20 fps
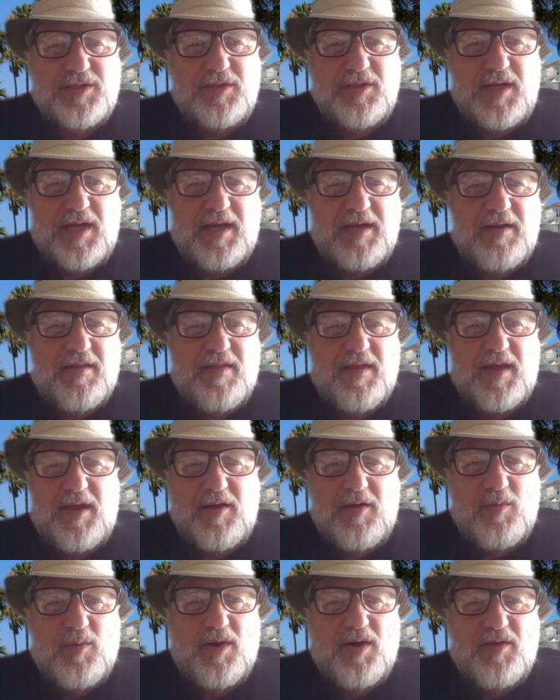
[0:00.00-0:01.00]
and
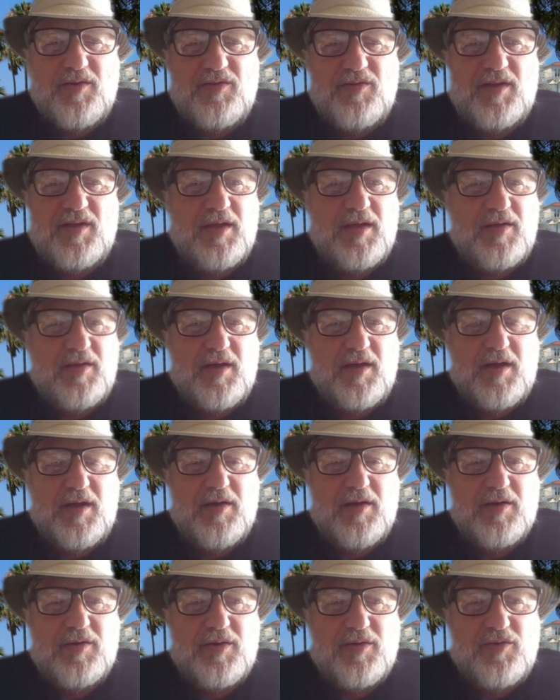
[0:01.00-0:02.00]
there was
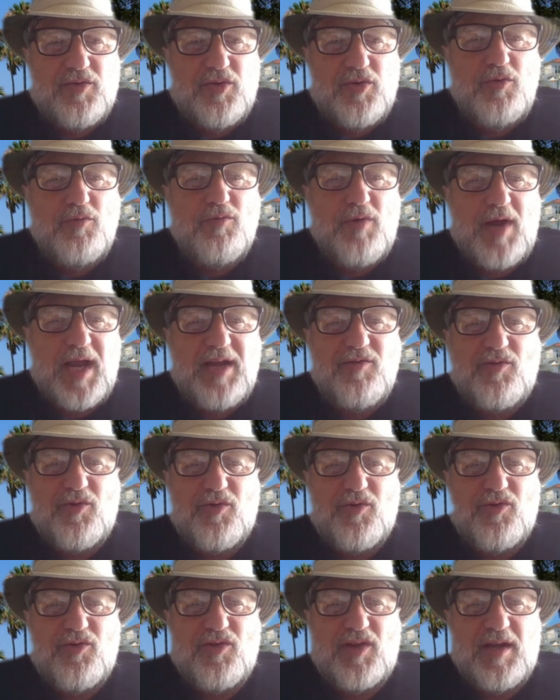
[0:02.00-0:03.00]
two
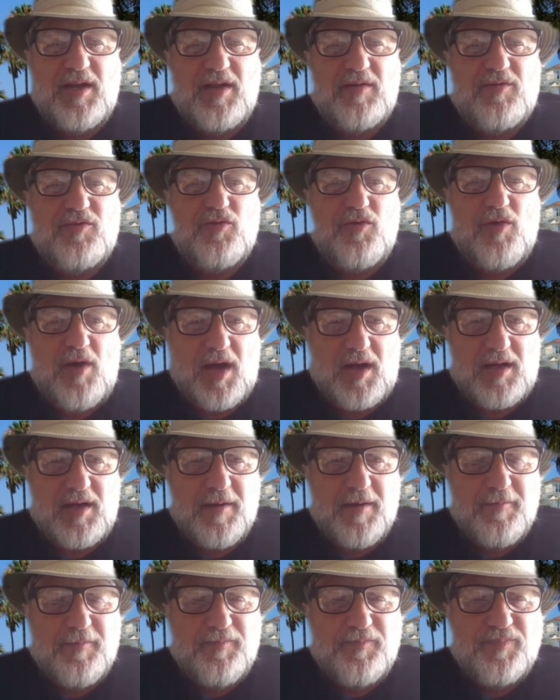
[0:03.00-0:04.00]
rangers in a truck
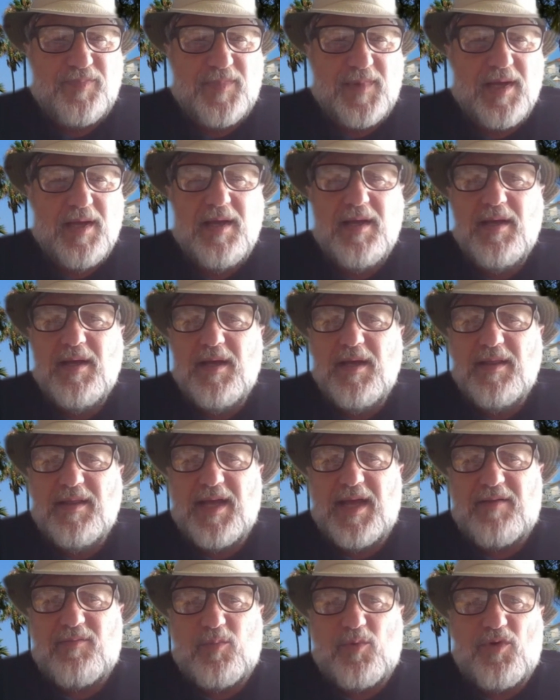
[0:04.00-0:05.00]

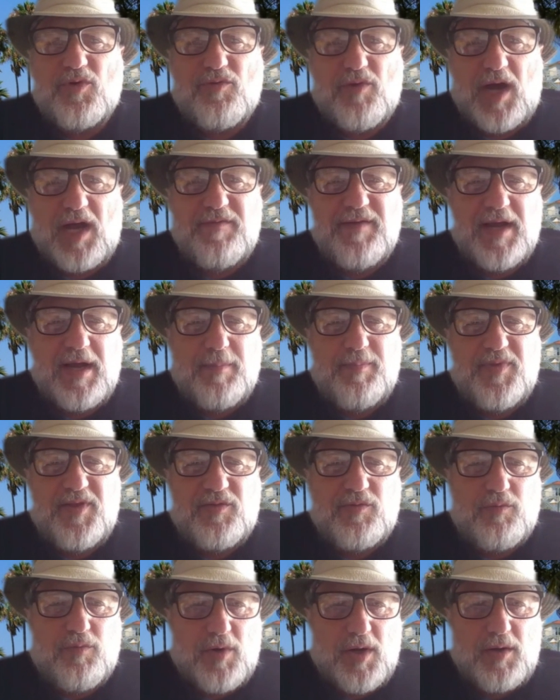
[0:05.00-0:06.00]
that were driving up
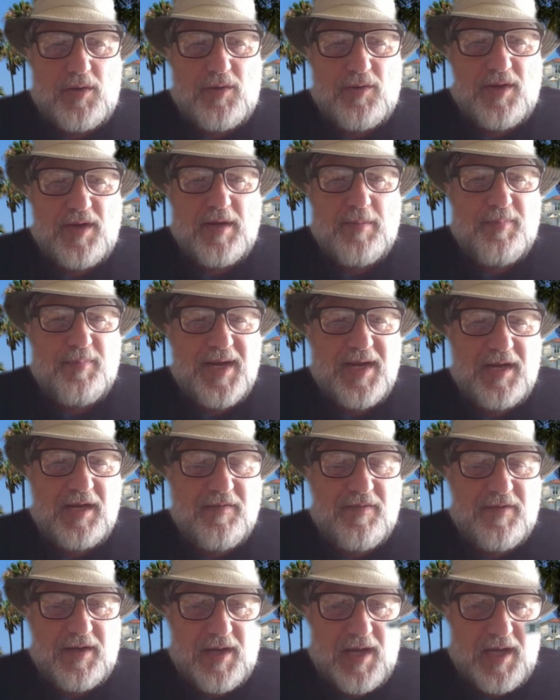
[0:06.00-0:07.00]
this road in the middle
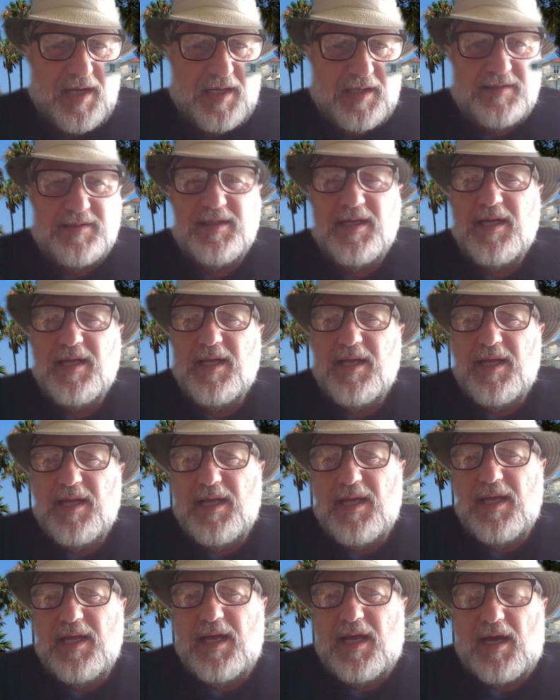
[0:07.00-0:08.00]
of the night.
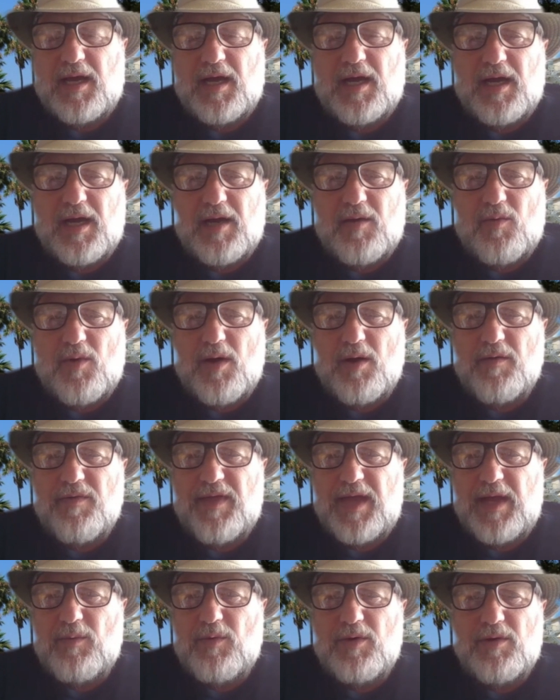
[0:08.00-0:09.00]
Well,
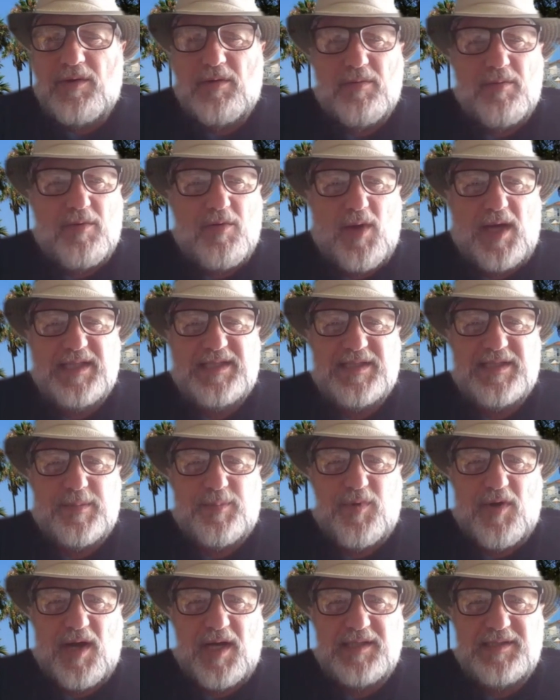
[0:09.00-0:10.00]
they were quite
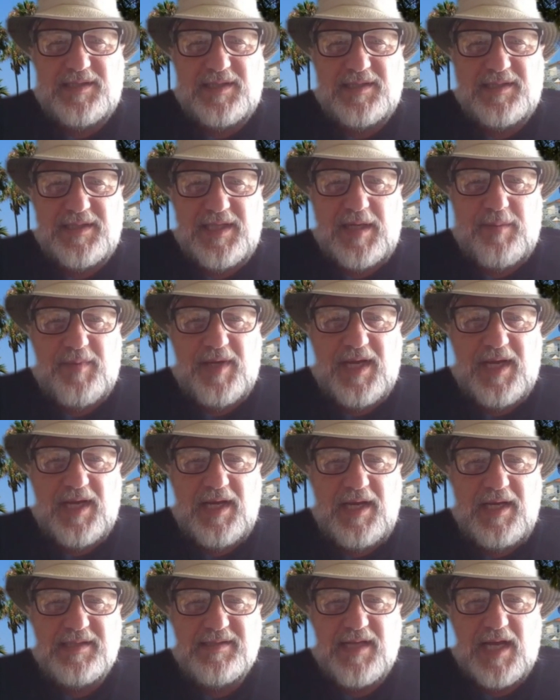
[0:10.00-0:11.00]
surprised to see
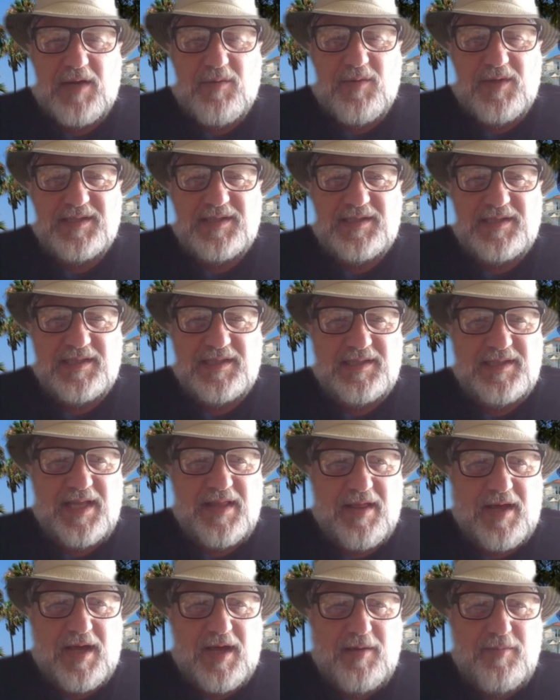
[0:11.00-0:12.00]
me, as I was to see
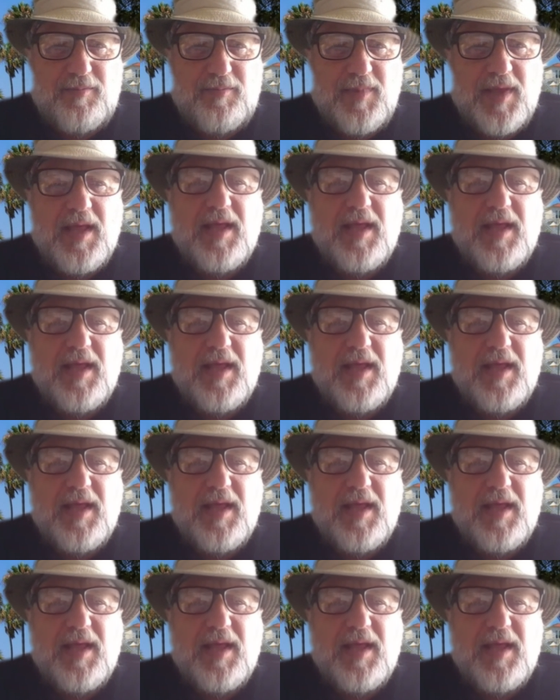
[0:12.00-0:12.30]
them.